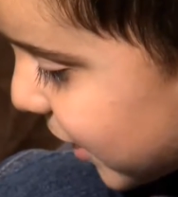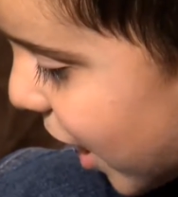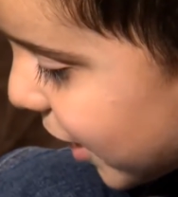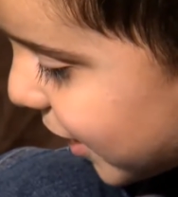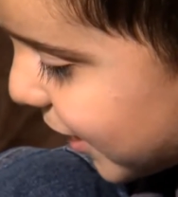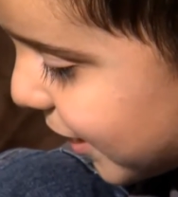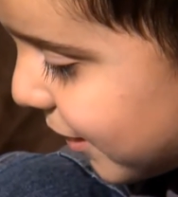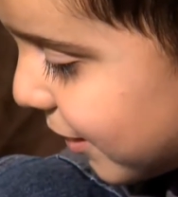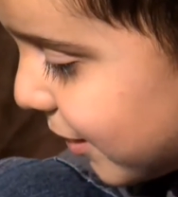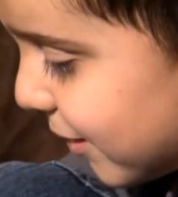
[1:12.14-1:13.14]
got it. A
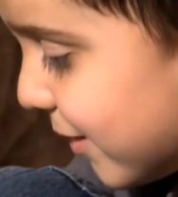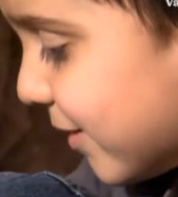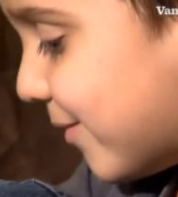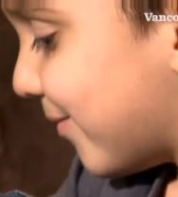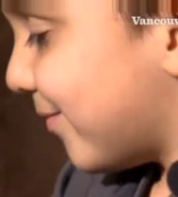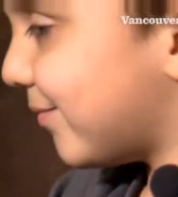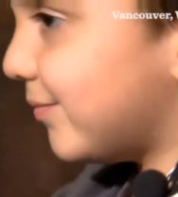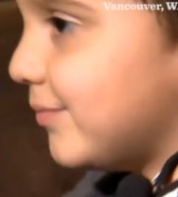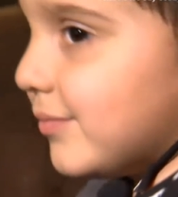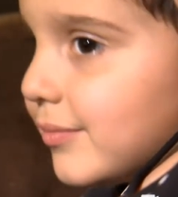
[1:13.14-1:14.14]
good deed by a
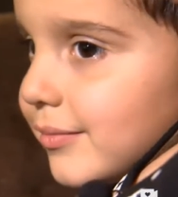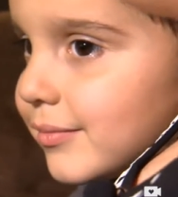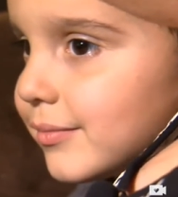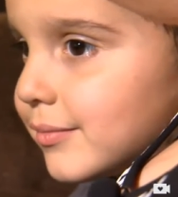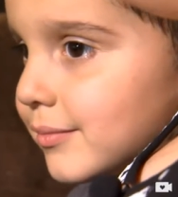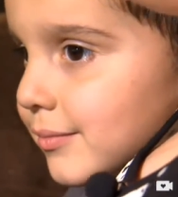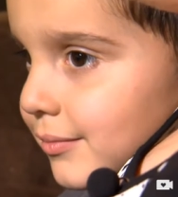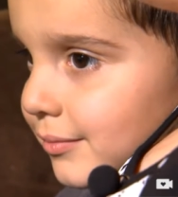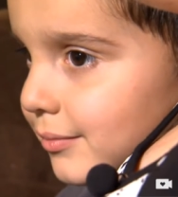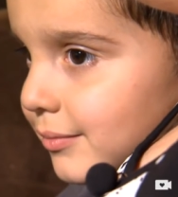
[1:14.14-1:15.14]
stranger,
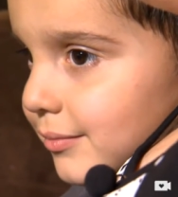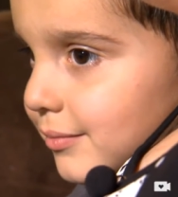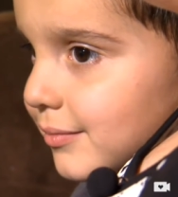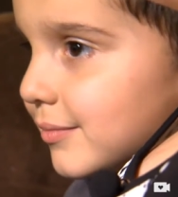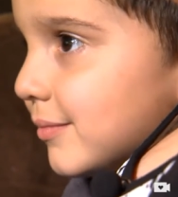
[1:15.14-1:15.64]
no strings